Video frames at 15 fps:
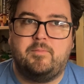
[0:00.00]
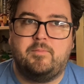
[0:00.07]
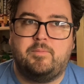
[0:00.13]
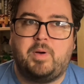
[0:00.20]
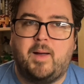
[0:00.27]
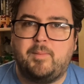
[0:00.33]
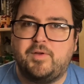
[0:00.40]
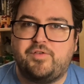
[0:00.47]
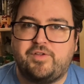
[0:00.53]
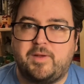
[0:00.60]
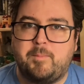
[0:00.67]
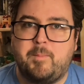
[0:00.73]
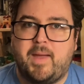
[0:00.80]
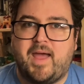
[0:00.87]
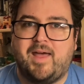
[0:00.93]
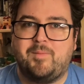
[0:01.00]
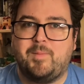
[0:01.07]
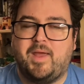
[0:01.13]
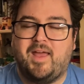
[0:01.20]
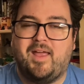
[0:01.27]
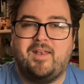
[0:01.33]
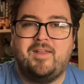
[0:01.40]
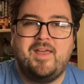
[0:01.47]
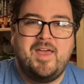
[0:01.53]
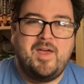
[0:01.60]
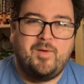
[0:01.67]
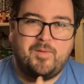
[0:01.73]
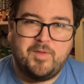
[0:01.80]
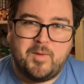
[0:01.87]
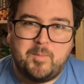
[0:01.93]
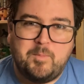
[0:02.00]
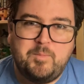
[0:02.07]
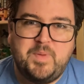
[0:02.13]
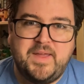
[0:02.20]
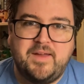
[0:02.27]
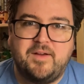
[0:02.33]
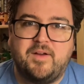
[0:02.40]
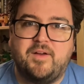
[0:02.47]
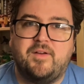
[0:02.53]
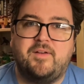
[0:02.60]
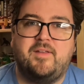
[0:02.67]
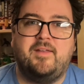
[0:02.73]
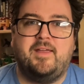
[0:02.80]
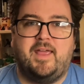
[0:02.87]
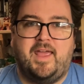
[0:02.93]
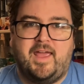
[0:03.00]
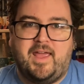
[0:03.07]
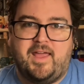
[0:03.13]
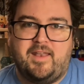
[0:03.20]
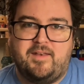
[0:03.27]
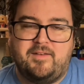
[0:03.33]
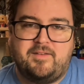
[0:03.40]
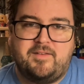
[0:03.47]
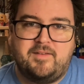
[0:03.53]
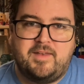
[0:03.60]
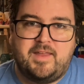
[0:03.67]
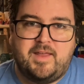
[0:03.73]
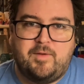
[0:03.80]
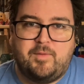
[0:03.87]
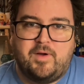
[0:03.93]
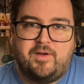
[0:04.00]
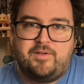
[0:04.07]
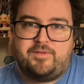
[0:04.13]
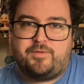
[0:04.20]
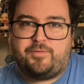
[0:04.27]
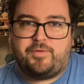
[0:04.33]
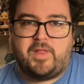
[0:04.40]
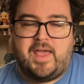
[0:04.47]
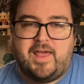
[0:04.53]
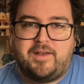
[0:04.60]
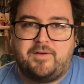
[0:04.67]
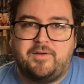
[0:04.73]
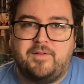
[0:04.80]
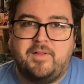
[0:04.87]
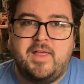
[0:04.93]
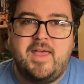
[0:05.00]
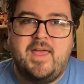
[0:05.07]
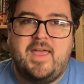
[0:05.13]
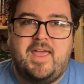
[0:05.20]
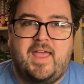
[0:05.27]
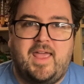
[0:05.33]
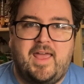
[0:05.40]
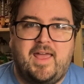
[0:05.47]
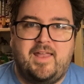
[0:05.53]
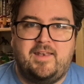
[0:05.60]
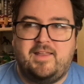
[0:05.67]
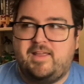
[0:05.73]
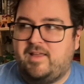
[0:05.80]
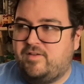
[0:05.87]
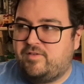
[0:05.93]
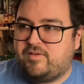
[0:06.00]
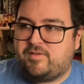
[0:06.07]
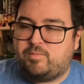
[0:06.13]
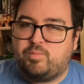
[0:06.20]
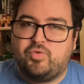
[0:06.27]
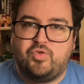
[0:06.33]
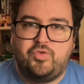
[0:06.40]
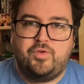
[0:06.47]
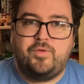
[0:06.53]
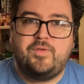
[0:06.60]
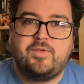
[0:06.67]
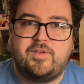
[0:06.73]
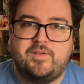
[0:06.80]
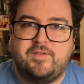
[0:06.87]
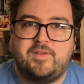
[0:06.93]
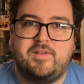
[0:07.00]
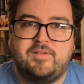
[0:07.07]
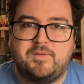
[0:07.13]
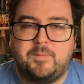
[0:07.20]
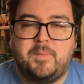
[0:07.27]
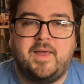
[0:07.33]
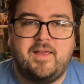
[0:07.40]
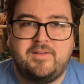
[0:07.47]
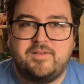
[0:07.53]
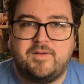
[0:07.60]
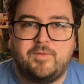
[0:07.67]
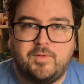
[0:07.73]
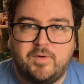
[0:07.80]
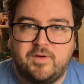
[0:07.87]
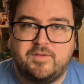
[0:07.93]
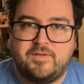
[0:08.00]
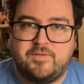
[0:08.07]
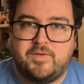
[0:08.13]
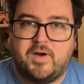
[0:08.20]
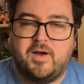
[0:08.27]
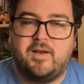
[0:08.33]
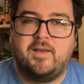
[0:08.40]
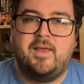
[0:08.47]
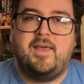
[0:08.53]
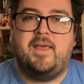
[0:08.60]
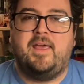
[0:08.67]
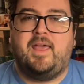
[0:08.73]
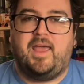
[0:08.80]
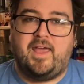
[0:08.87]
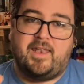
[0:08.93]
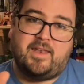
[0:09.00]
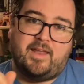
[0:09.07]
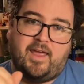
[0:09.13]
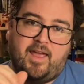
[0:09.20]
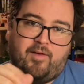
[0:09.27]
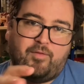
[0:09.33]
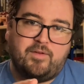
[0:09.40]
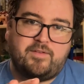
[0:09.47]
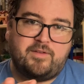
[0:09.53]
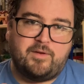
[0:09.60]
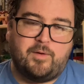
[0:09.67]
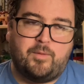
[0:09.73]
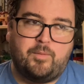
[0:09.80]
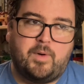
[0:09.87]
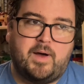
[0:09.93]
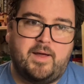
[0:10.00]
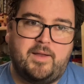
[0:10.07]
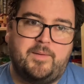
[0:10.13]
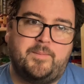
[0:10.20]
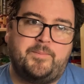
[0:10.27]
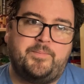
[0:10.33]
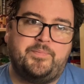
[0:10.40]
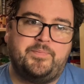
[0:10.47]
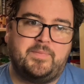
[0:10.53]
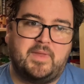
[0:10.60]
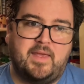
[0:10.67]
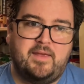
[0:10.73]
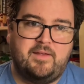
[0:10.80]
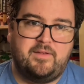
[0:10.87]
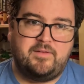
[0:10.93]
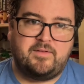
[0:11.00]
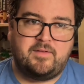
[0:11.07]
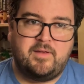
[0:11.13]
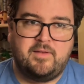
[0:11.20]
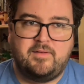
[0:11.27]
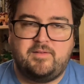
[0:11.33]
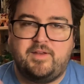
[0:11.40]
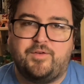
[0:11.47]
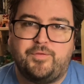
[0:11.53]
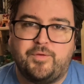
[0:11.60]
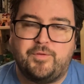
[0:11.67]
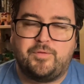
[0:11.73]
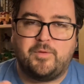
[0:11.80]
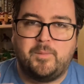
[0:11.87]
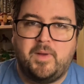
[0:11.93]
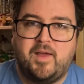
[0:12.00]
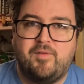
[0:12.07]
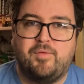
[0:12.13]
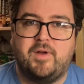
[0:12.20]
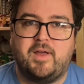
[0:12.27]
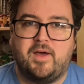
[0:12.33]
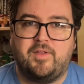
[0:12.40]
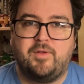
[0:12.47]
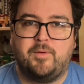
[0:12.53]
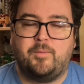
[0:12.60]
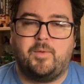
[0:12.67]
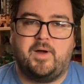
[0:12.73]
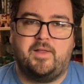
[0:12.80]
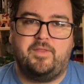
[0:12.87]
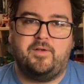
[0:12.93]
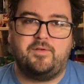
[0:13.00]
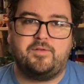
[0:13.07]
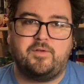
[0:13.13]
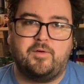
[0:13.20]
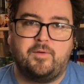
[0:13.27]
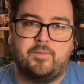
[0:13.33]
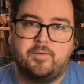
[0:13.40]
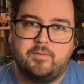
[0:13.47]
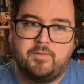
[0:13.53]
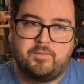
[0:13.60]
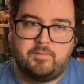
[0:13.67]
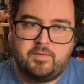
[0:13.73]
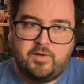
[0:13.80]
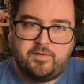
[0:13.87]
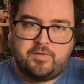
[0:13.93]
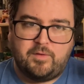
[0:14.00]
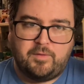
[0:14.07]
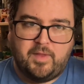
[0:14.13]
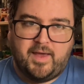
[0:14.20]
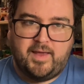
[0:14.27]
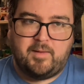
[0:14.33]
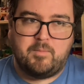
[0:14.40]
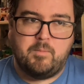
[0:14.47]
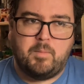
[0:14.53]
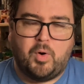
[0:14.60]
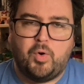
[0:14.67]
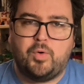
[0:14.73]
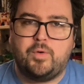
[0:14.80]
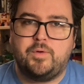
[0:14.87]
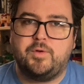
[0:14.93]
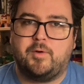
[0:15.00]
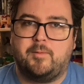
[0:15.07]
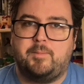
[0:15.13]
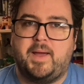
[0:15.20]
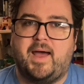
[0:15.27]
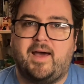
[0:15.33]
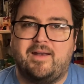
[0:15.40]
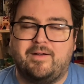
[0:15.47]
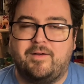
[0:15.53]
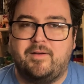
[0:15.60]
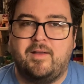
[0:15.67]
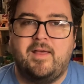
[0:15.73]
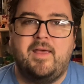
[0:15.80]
publishing madman with a beard, and he wears flannel, and he just produces these amazing works of art. And every single one is different from every other one. There's no like mold or pattern.